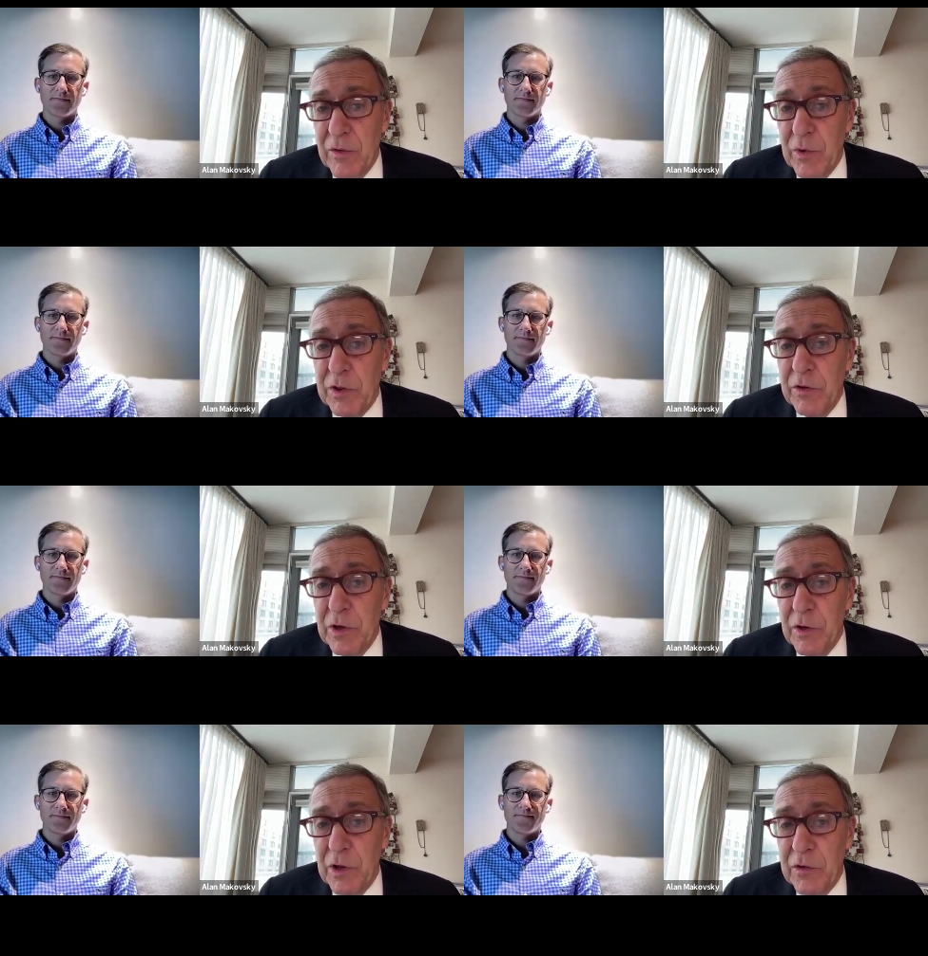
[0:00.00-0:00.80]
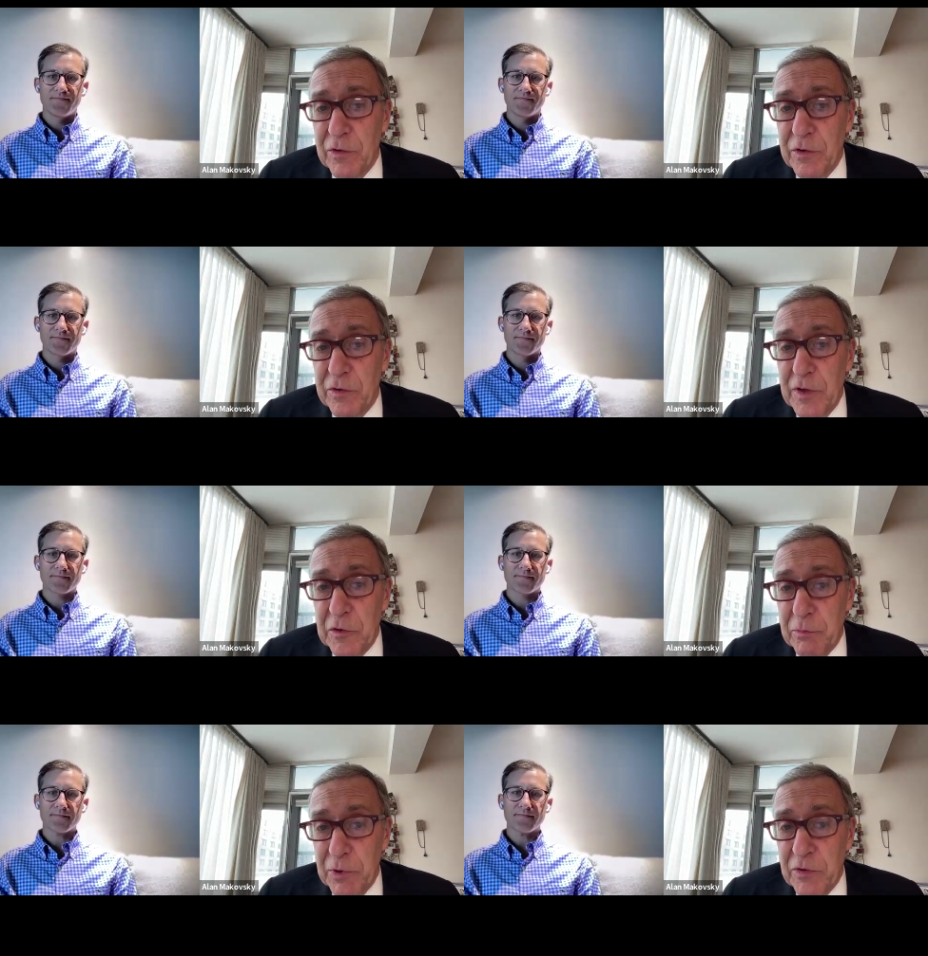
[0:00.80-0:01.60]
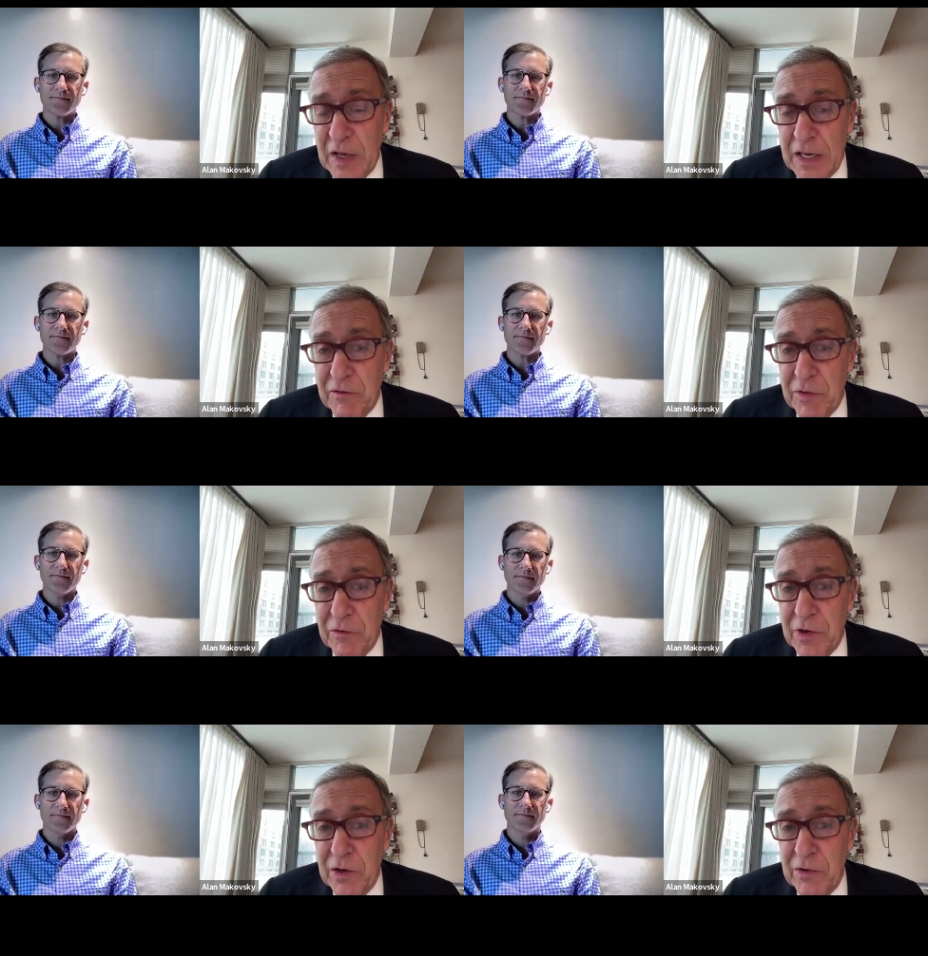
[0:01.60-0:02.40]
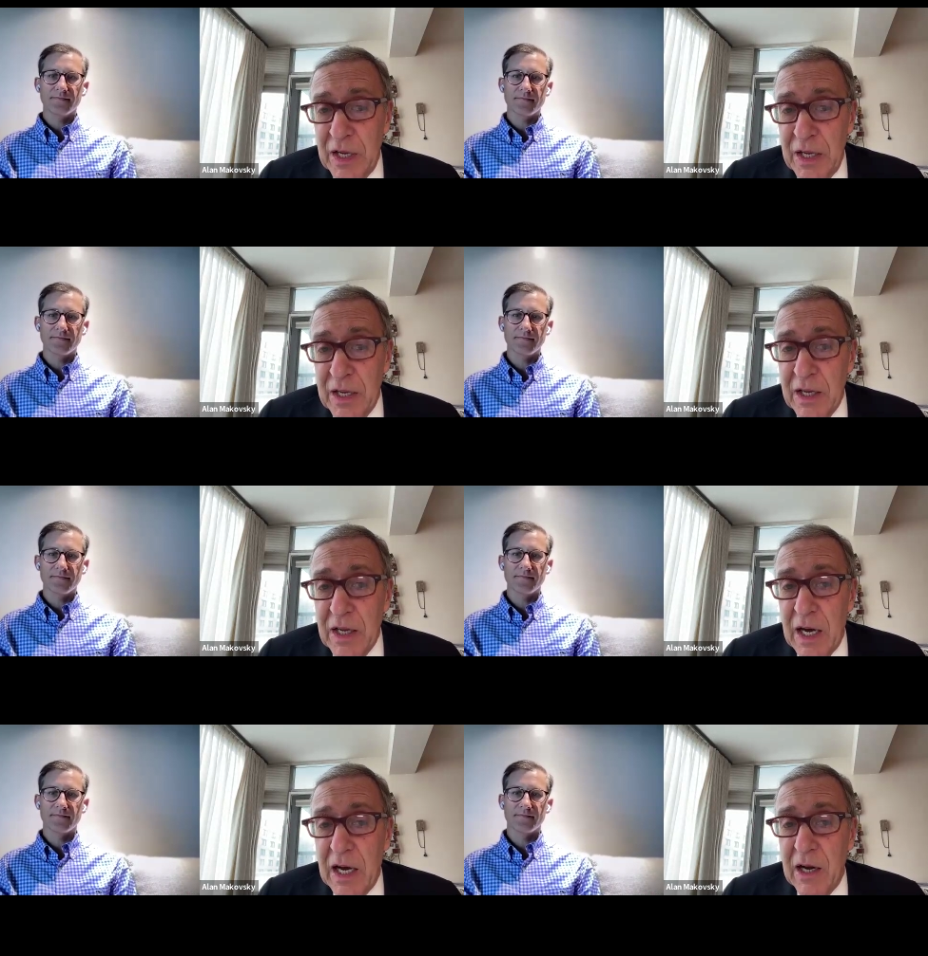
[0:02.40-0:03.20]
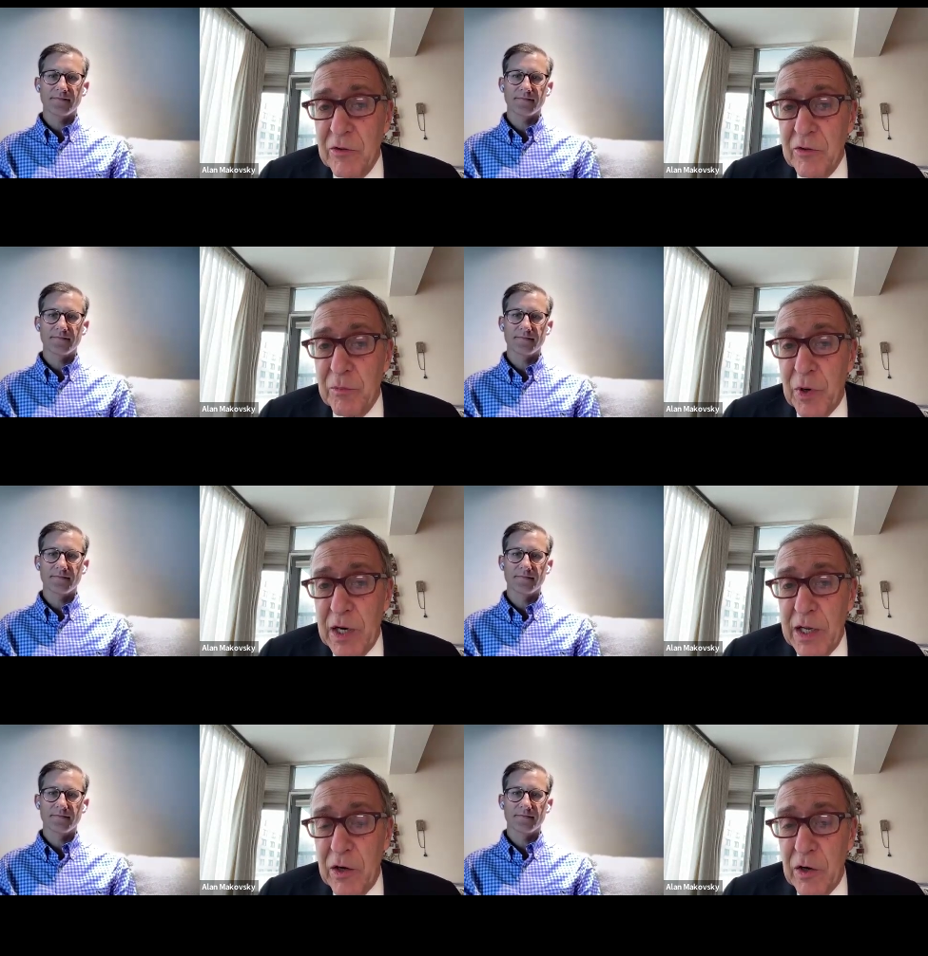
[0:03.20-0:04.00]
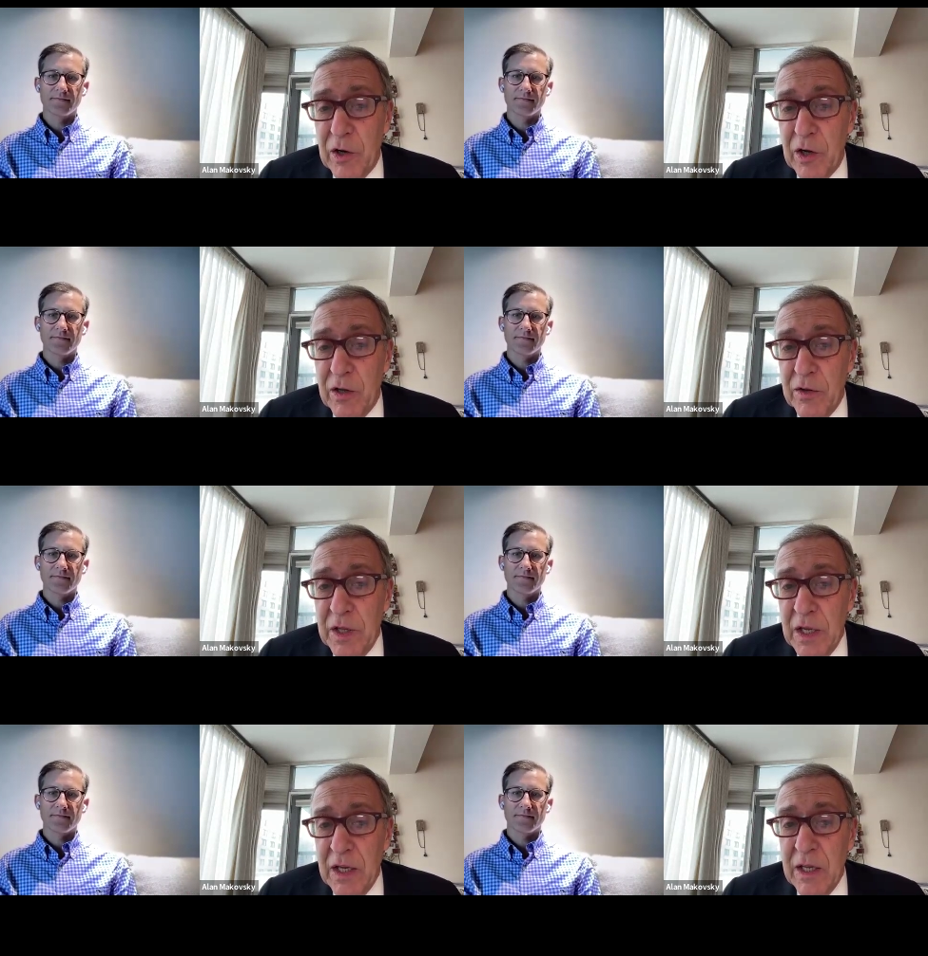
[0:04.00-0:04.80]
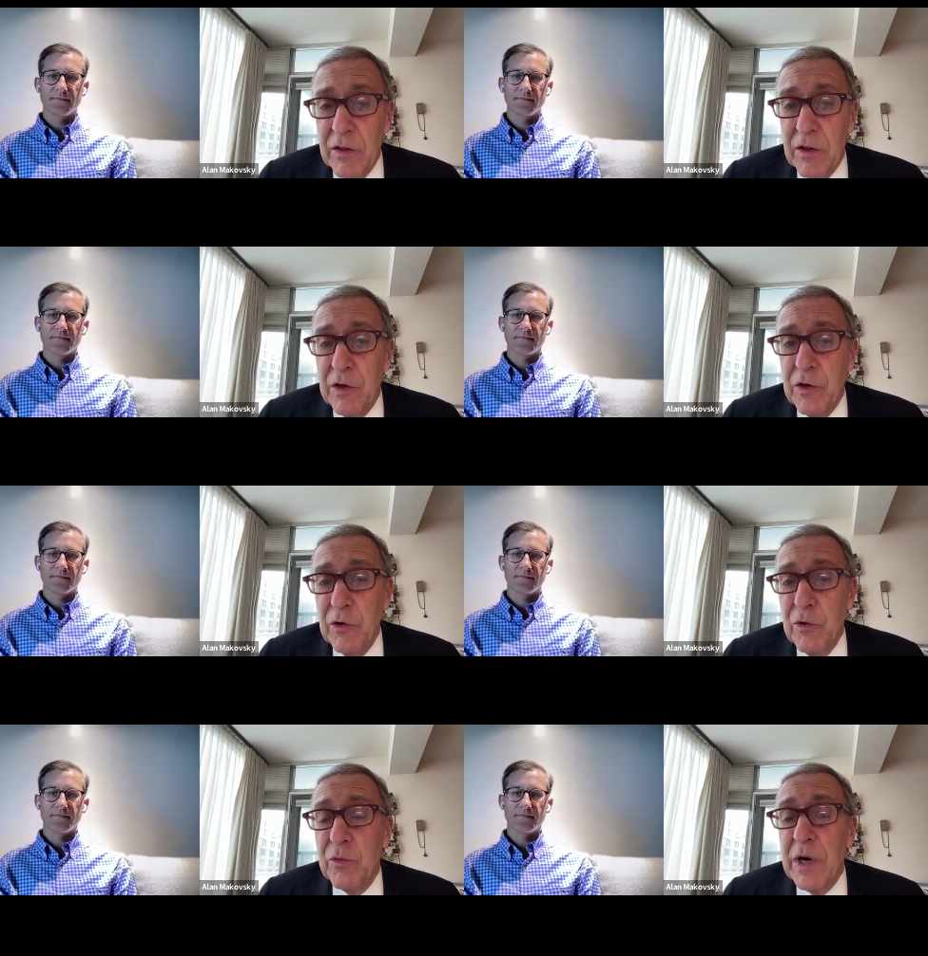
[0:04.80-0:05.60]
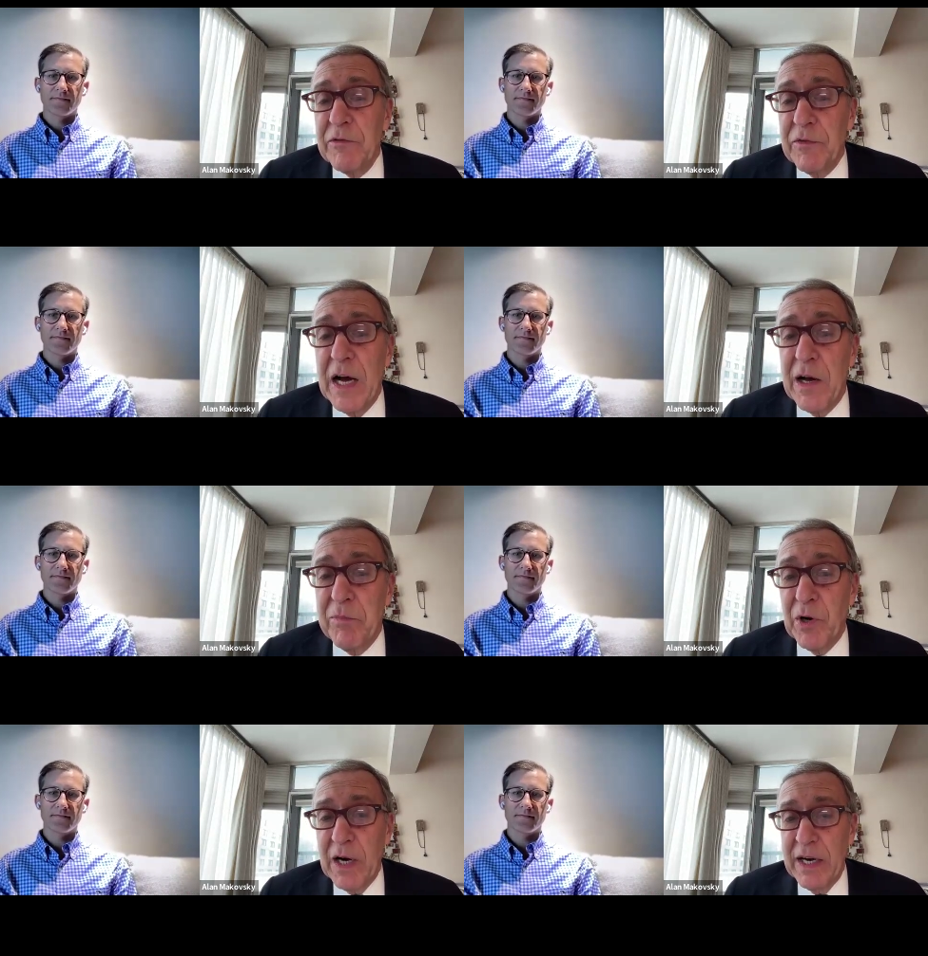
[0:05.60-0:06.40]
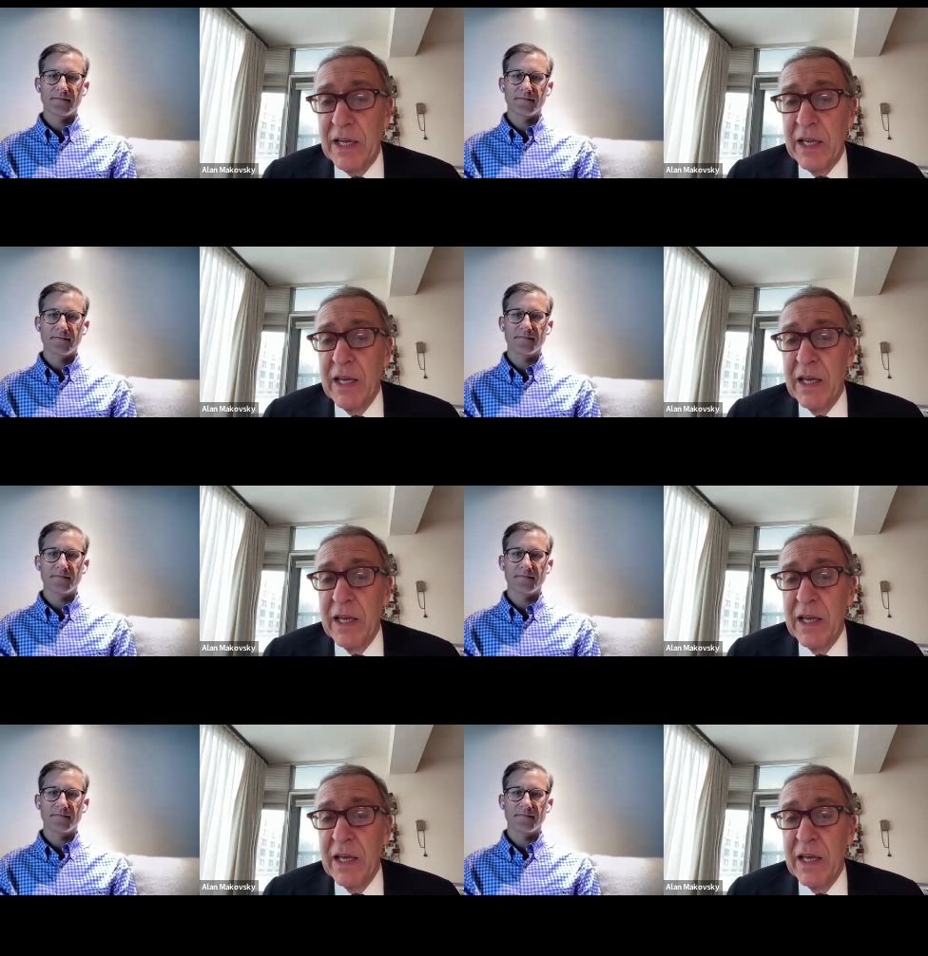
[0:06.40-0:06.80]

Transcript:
Speaker 1: with a little over 6% of the vote uh, was a party called the New Refah Party.